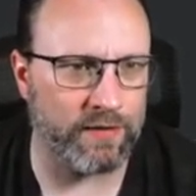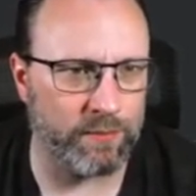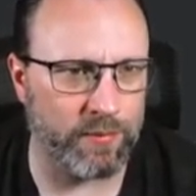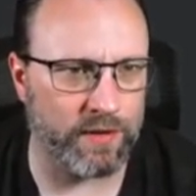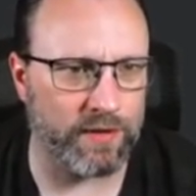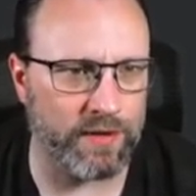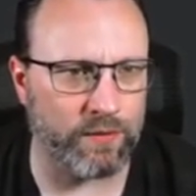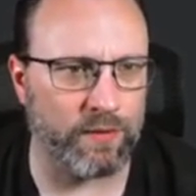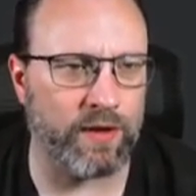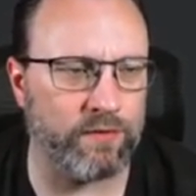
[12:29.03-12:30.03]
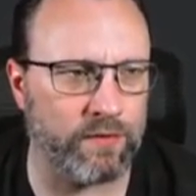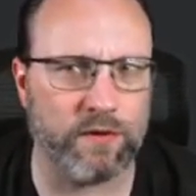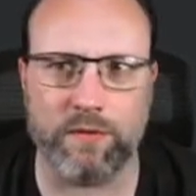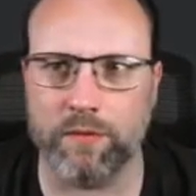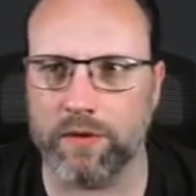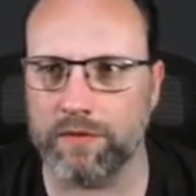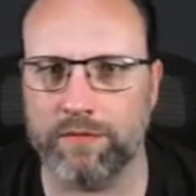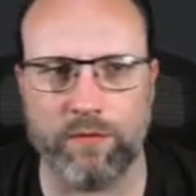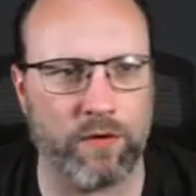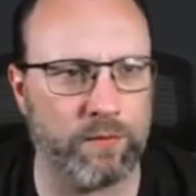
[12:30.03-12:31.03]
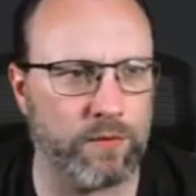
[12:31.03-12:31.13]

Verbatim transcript: but they do have a good run of form